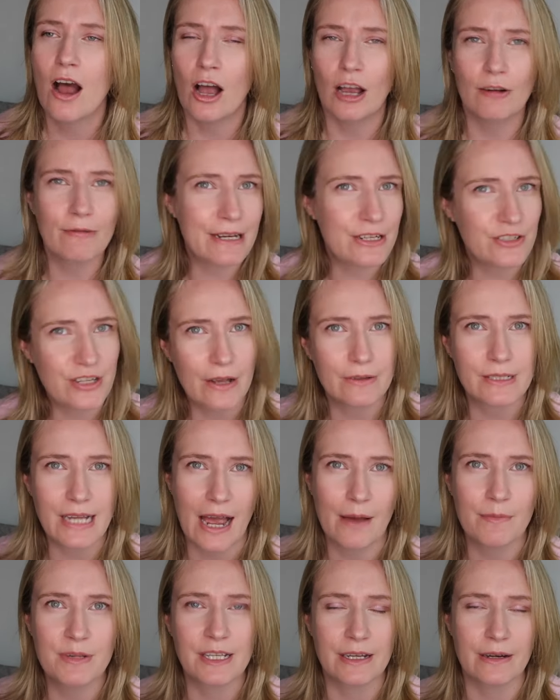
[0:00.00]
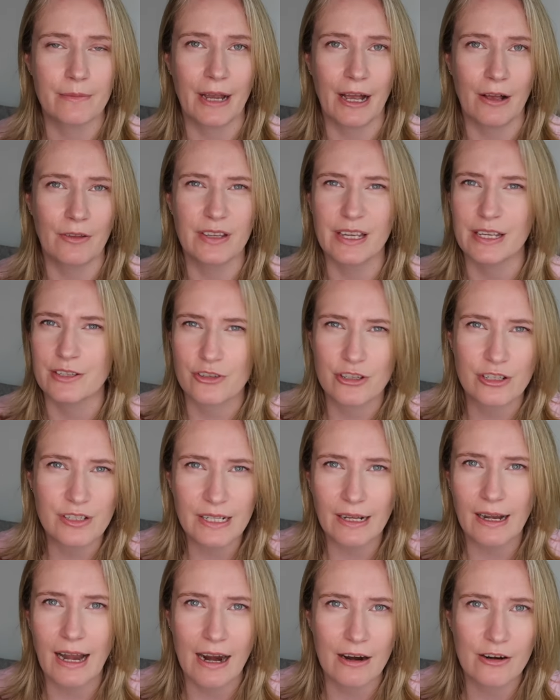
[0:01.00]
I reached out to Amazon about this just
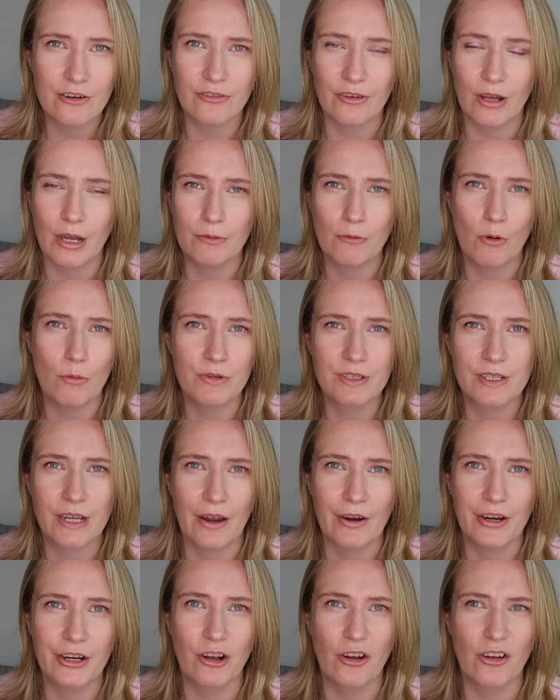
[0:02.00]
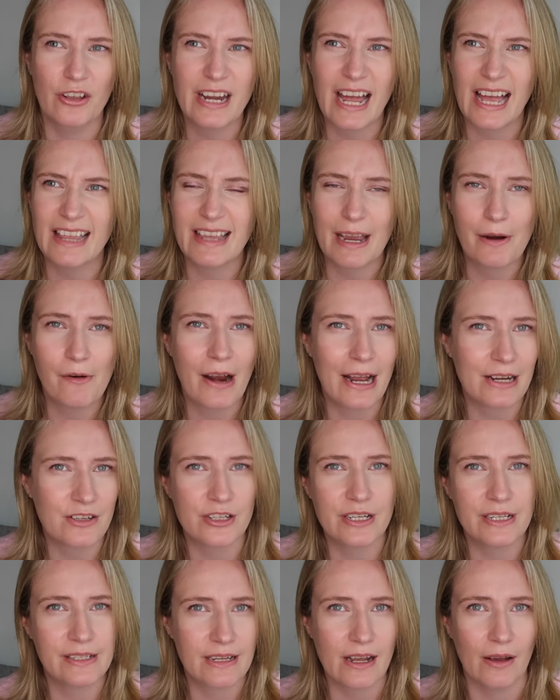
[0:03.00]
to clarify what was going on, and they were
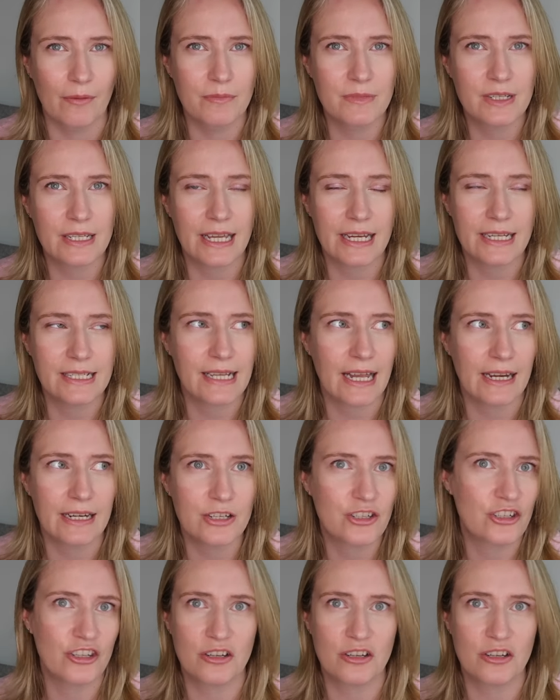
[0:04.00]
actually stumped. They said it